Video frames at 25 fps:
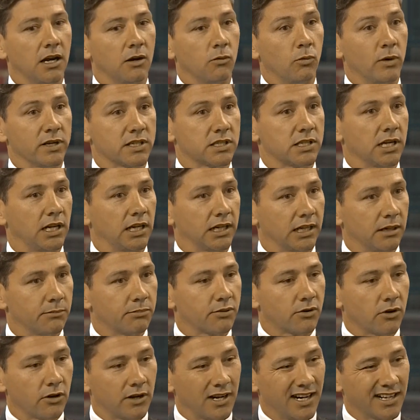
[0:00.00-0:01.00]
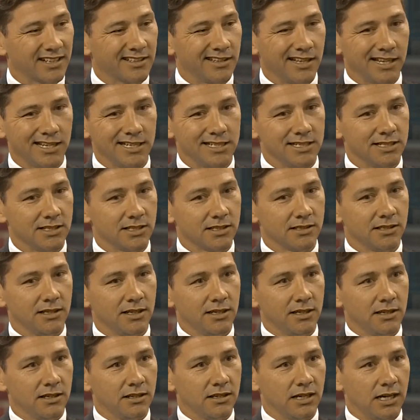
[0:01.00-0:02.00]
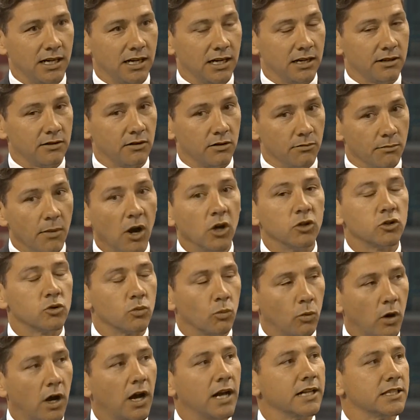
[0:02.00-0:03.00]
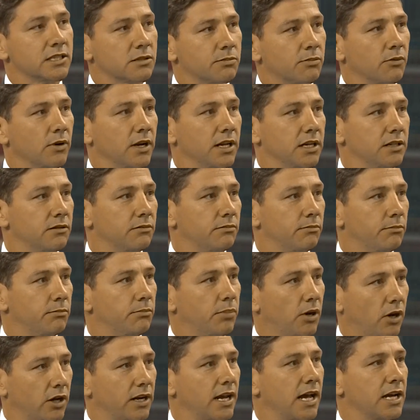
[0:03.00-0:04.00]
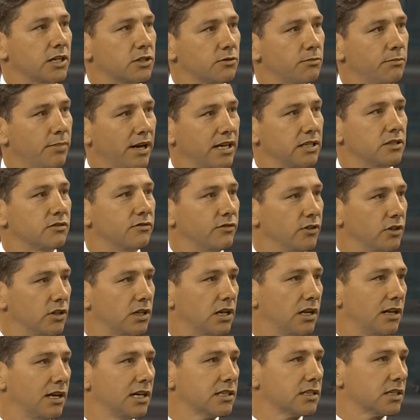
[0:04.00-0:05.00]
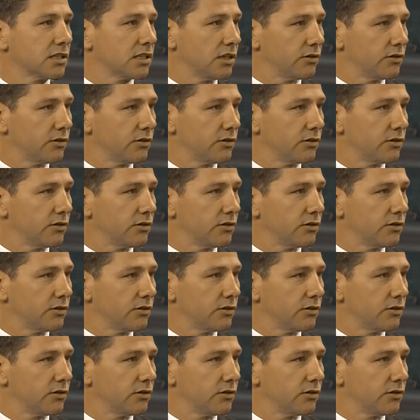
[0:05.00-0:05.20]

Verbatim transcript: We're selling a product that is the most widespread potash-based fertiliser,